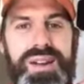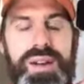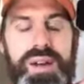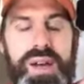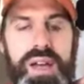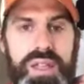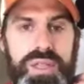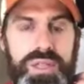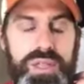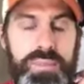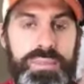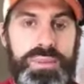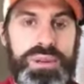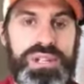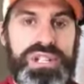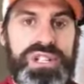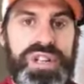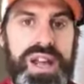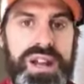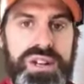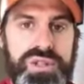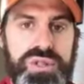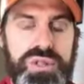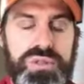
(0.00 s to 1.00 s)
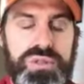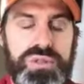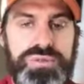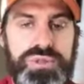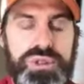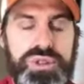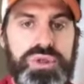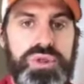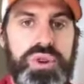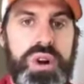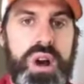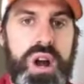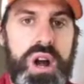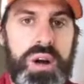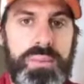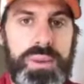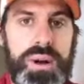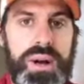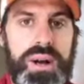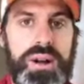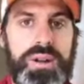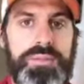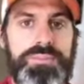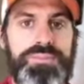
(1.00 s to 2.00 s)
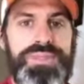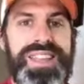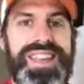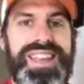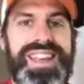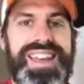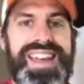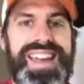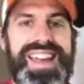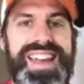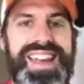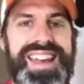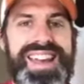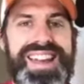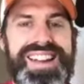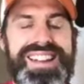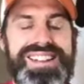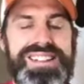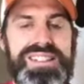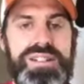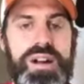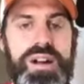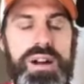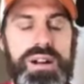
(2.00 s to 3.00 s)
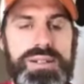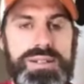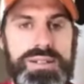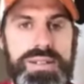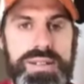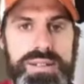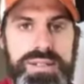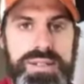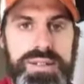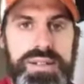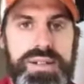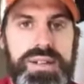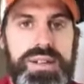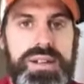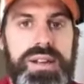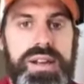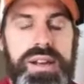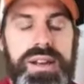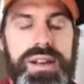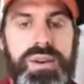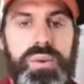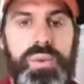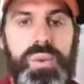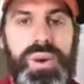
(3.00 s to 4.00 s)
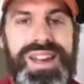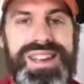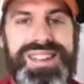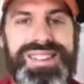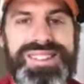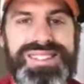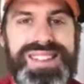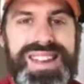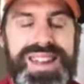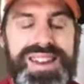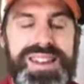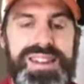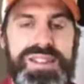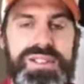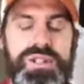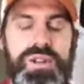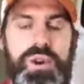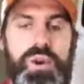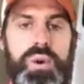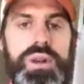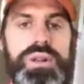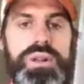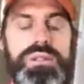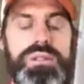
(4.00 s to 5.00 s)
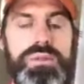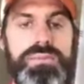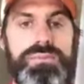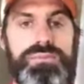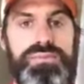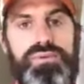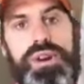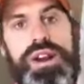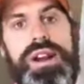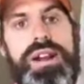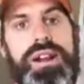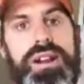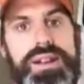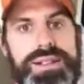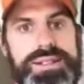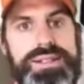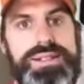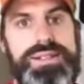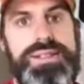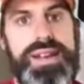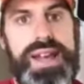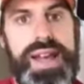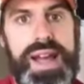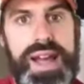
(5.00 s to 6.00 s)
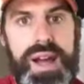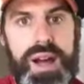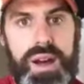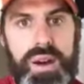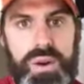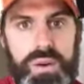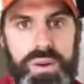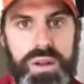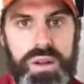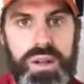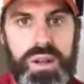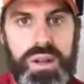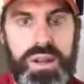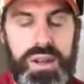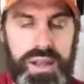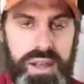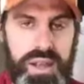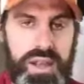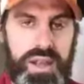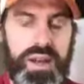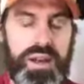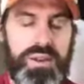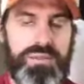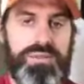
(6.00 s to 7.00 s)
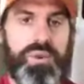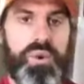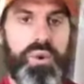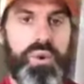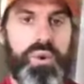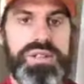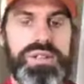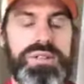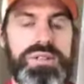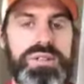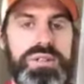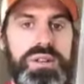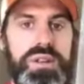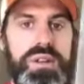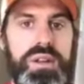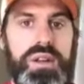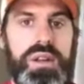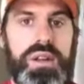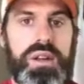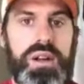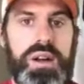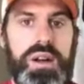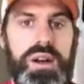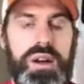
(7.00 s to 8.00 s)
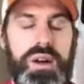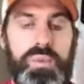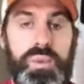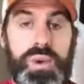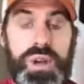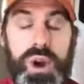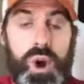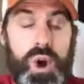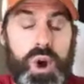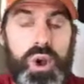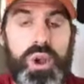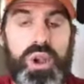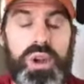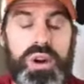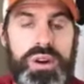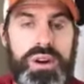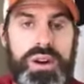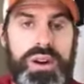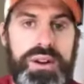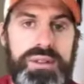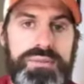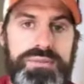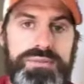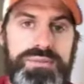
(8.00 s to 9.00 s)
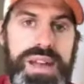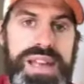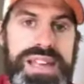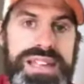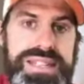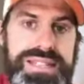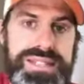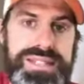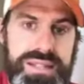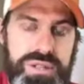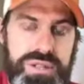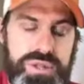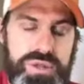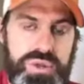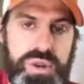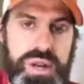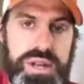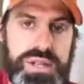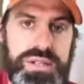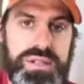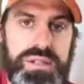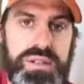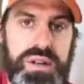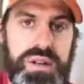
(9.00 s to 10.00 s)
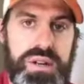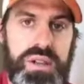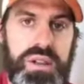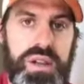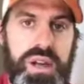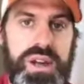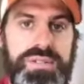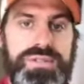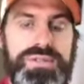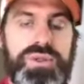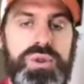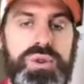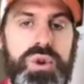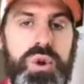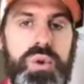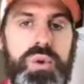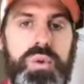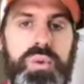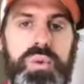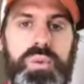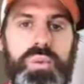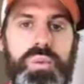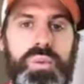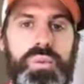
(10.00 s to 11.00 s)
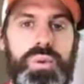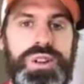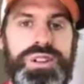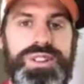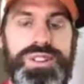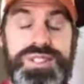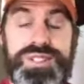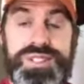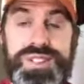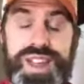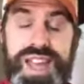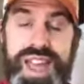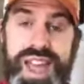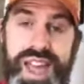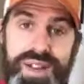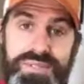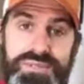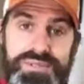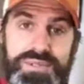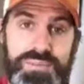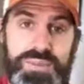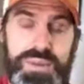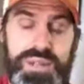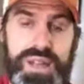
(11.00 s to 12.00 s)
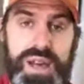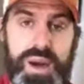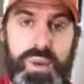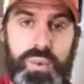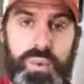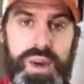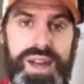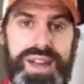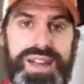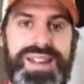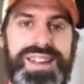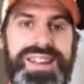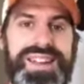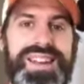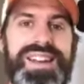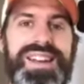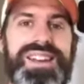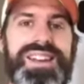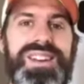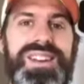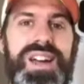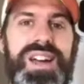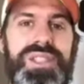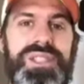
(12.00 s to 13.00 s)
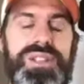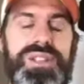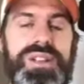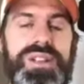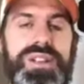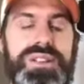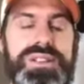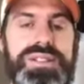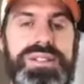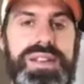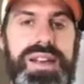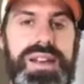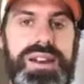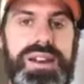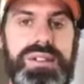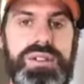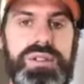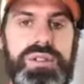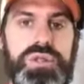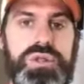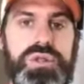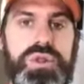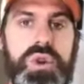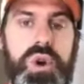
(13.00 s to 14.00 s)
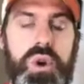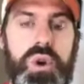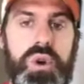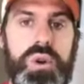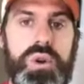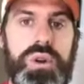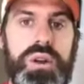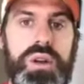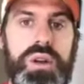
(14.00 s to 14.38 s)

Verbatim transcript: the potential for trauma and toxicity in ways that is going to break us down. Of course, we all are going to face distress in our life, so it doesn't have to be that way. Nothing is set in stone,